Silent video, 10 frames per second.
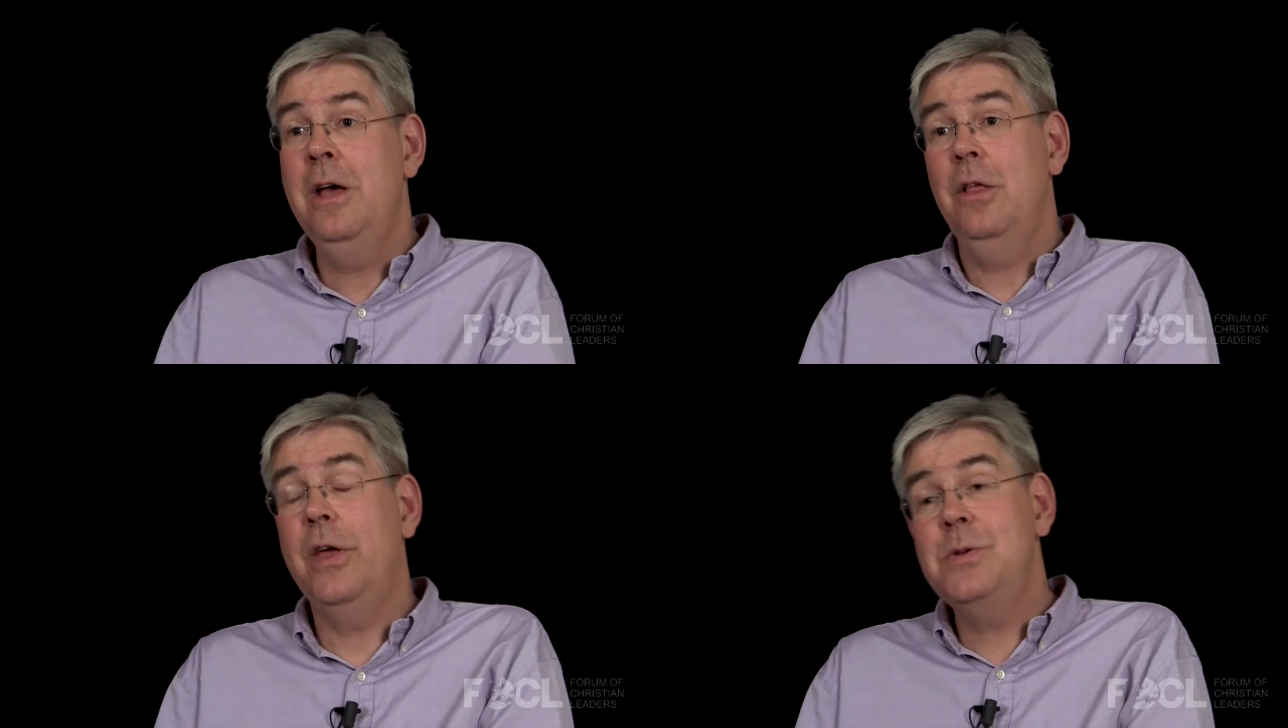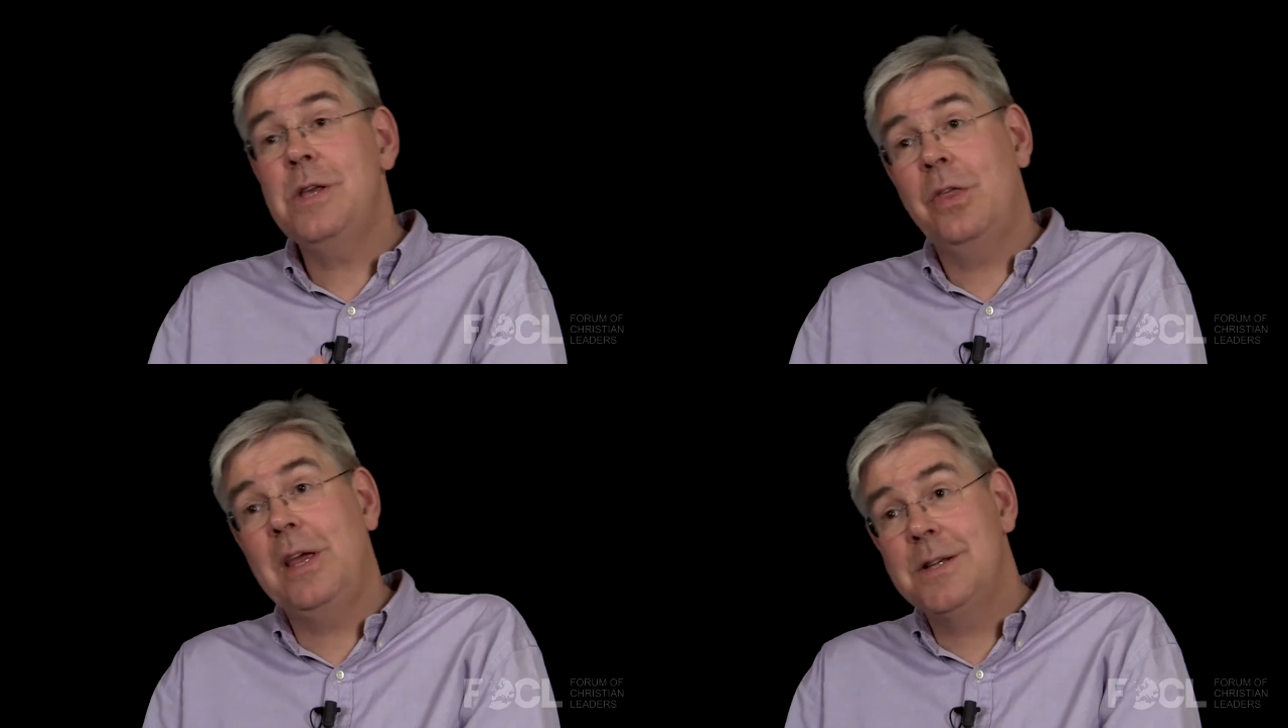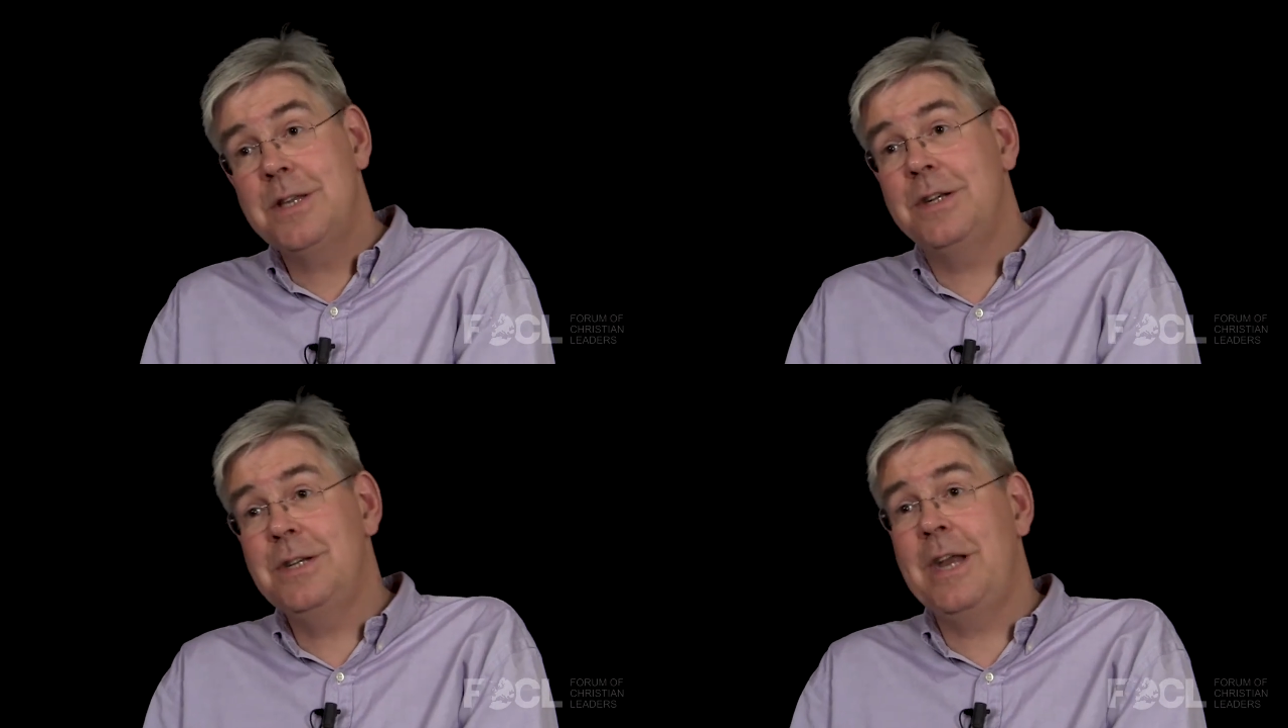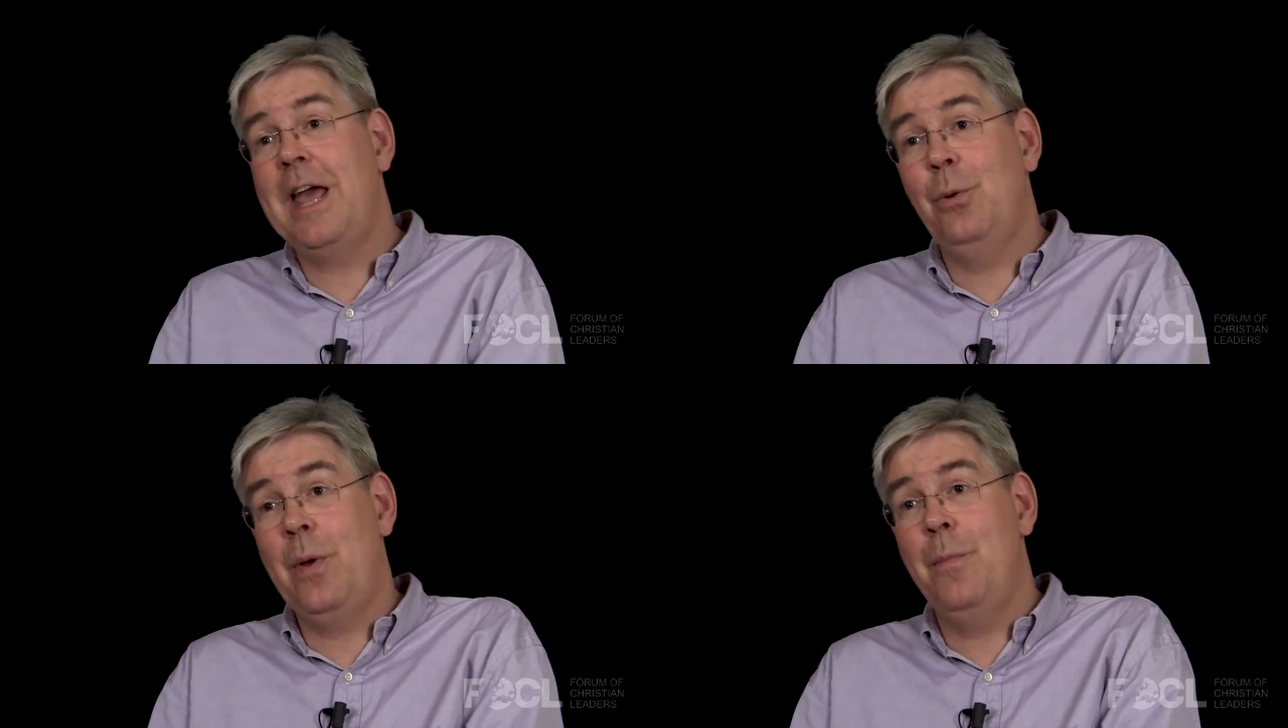Those are things that
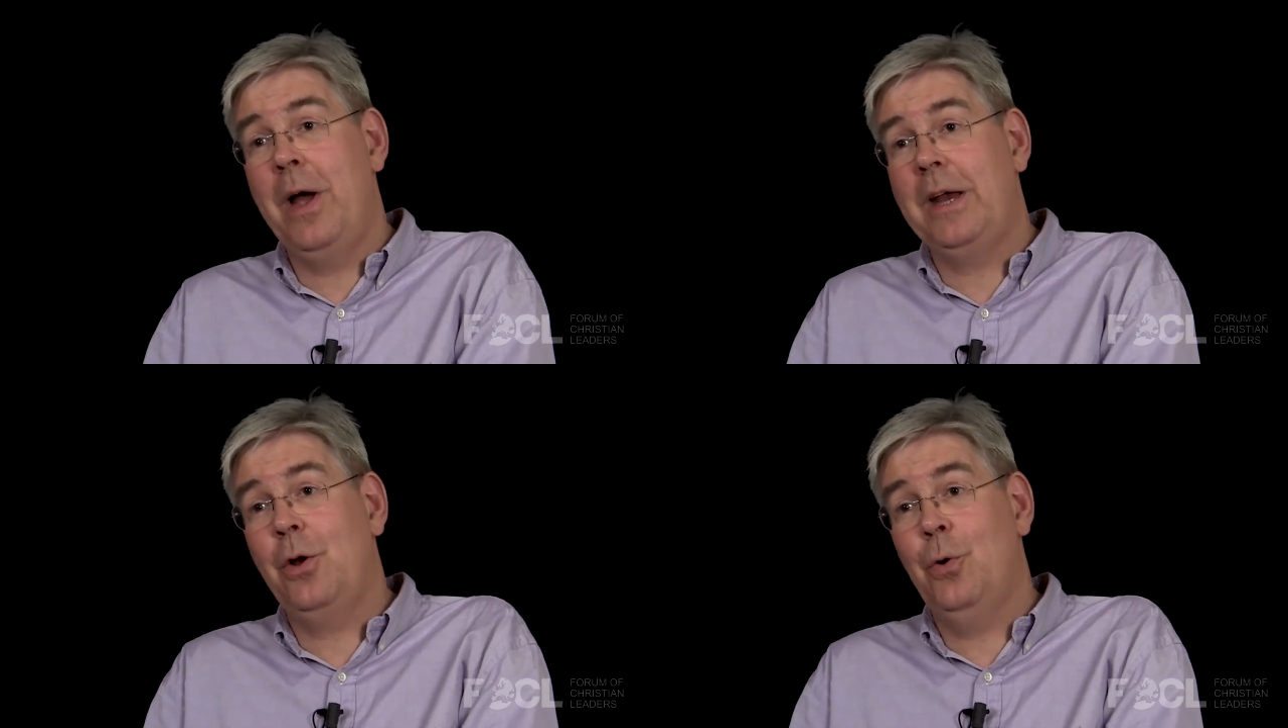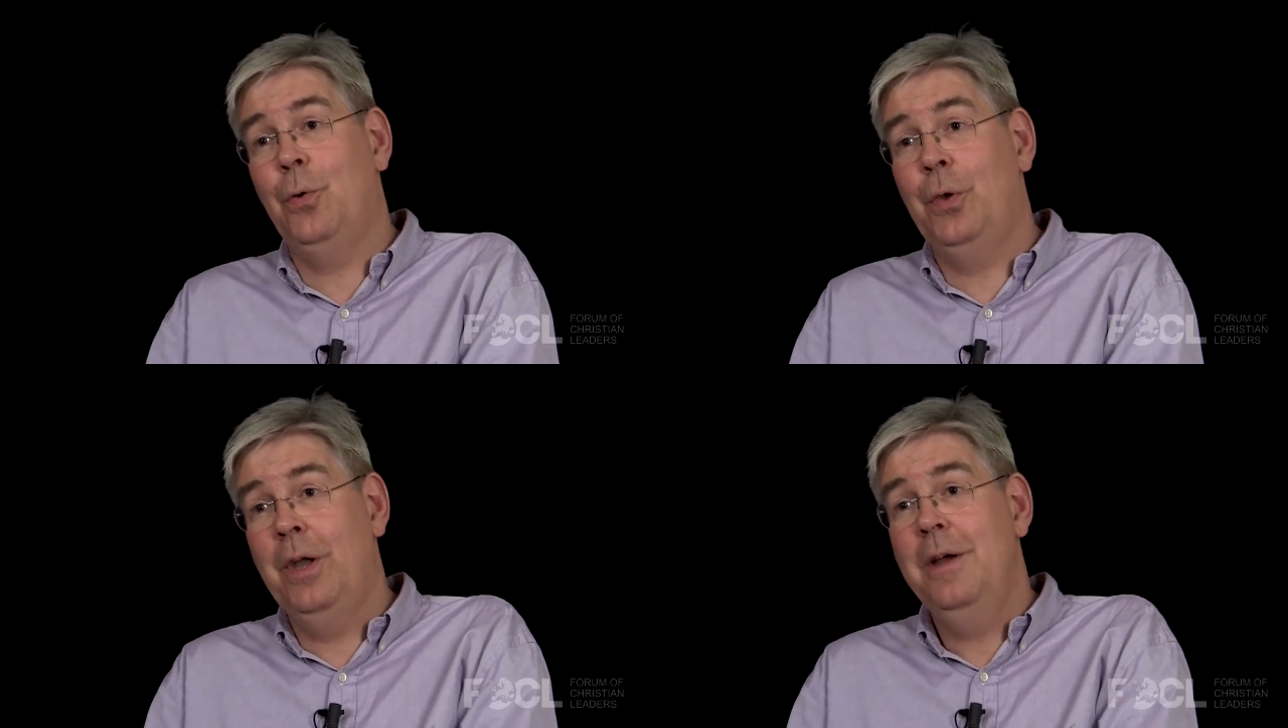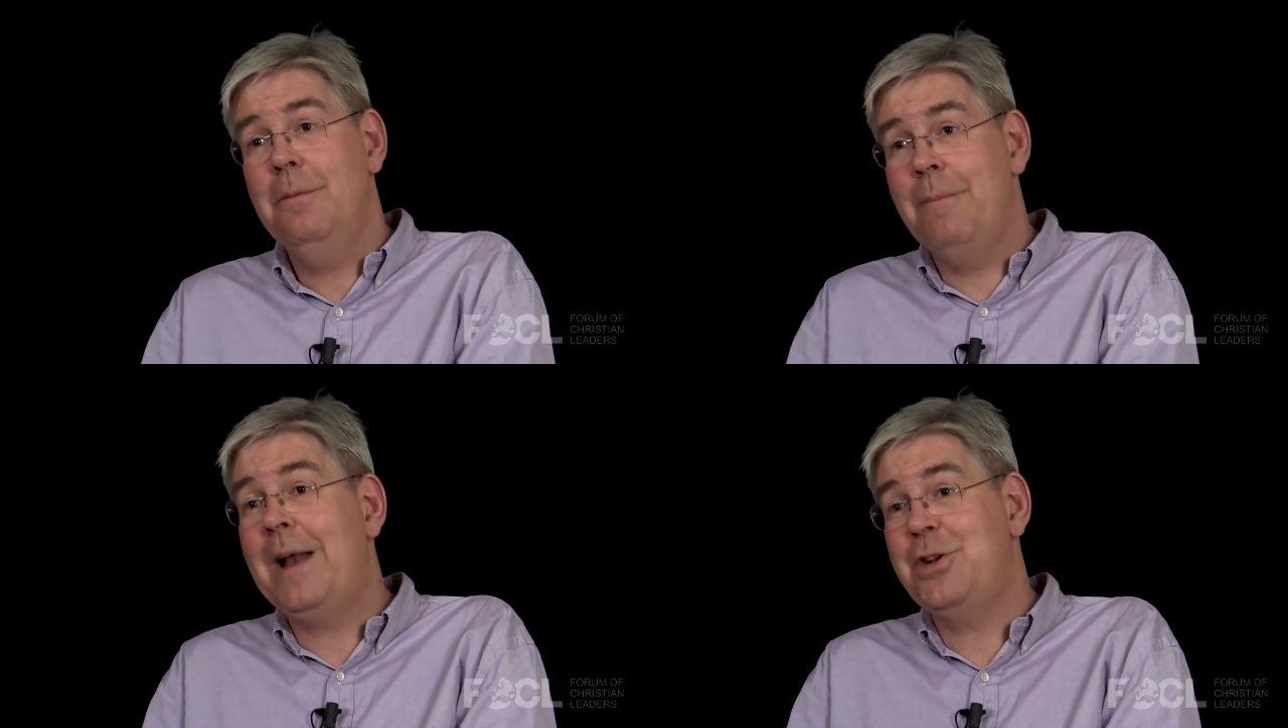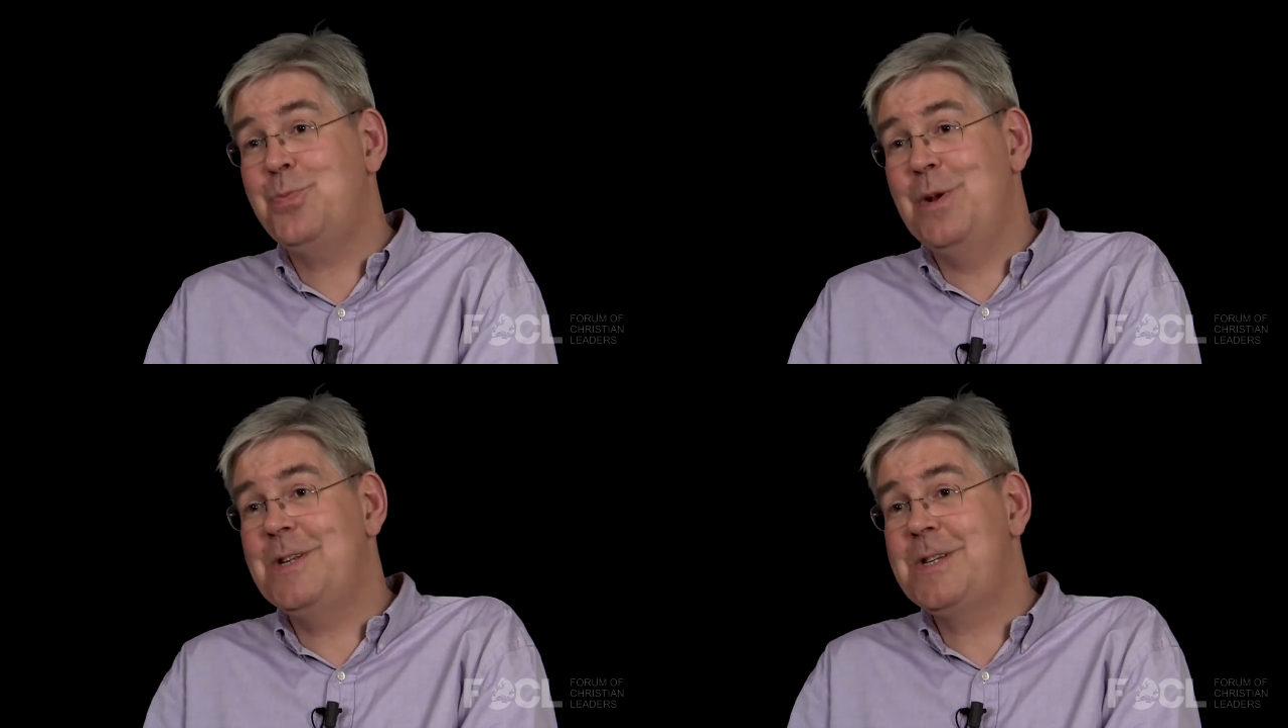today we might call
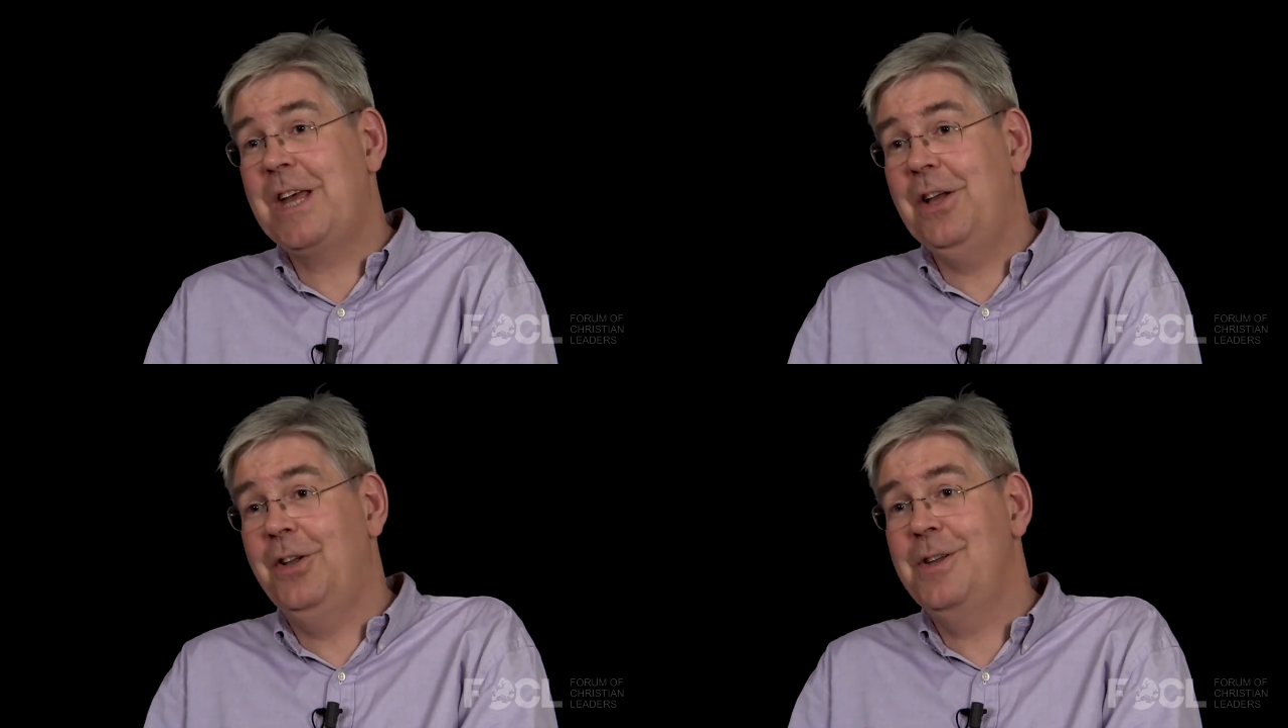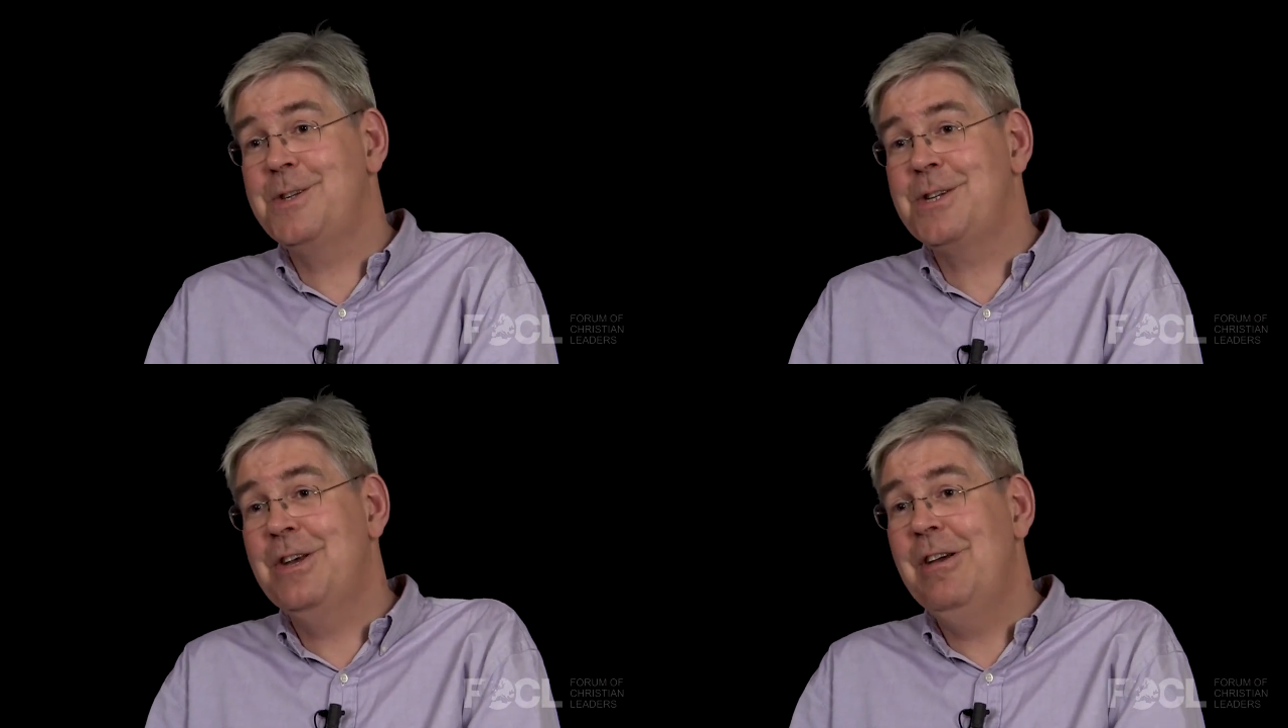management skills.